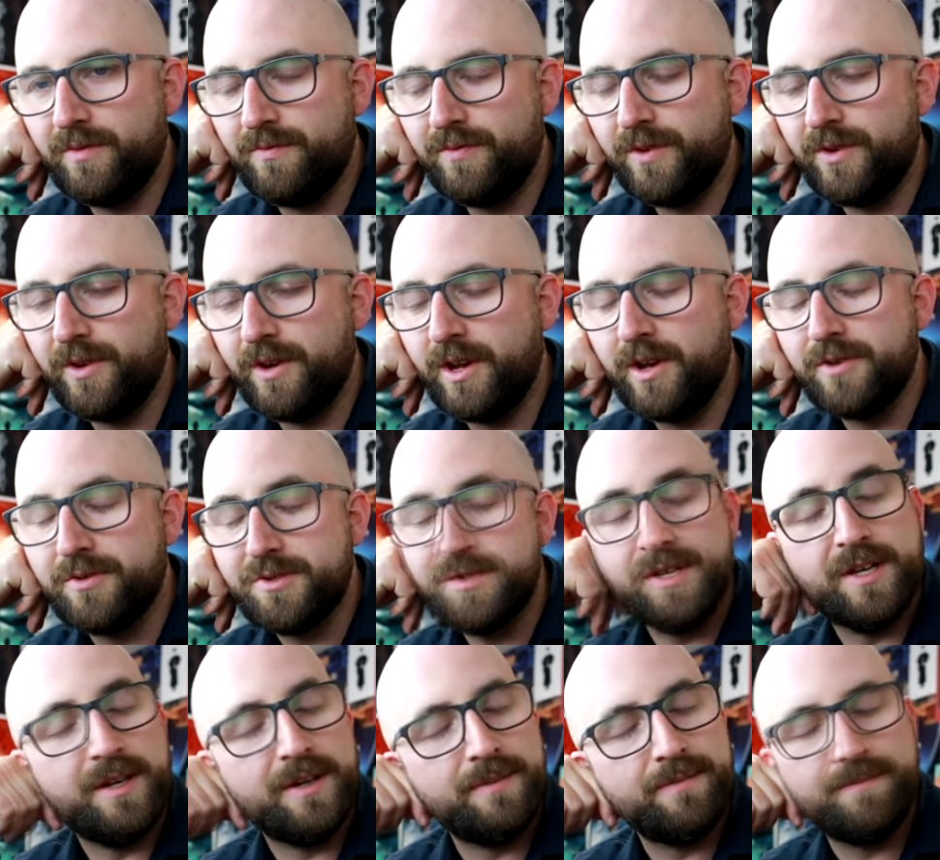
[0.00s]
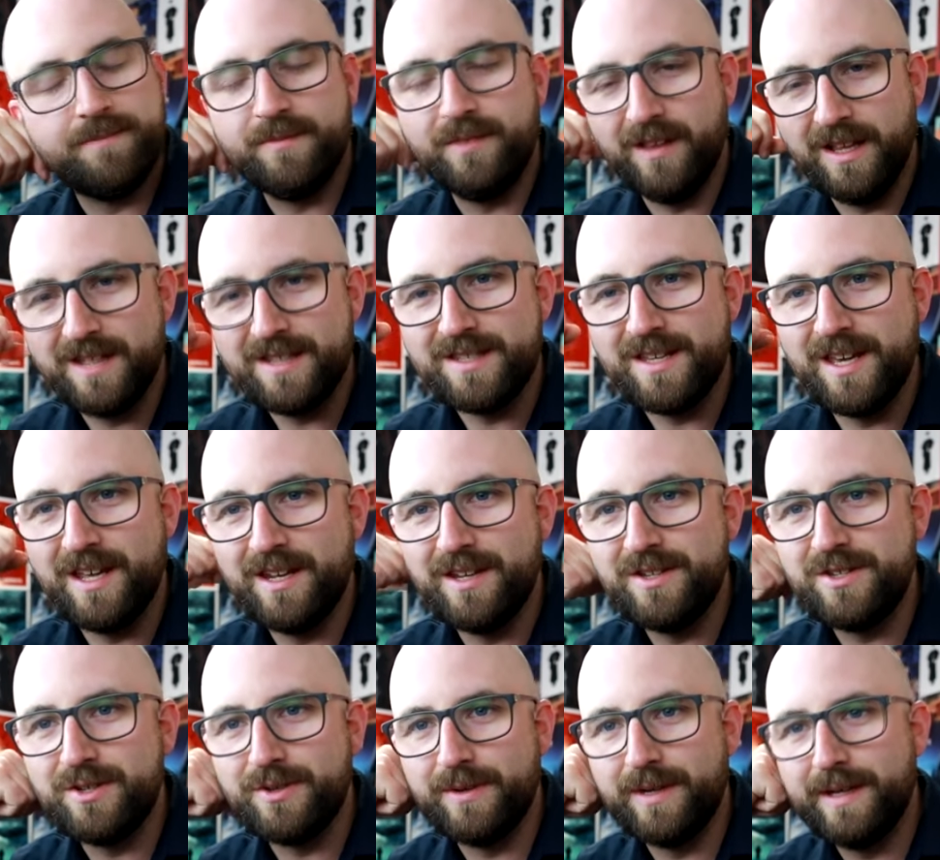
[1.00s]
and Furiosa. Let's get
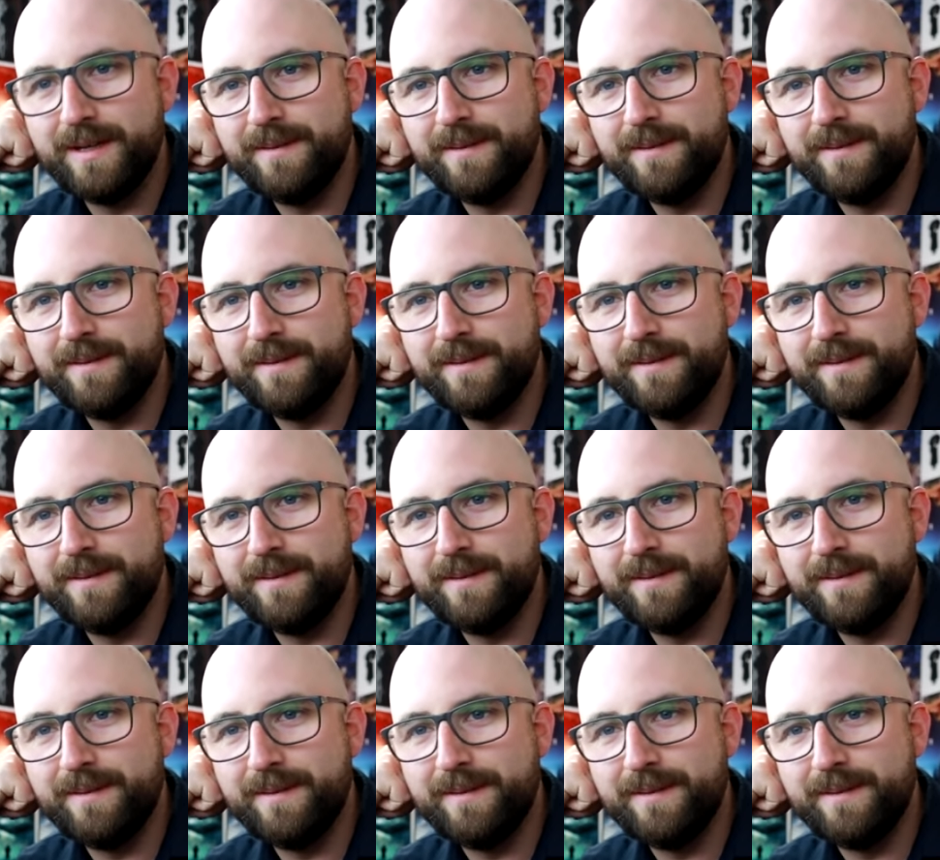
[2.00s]
into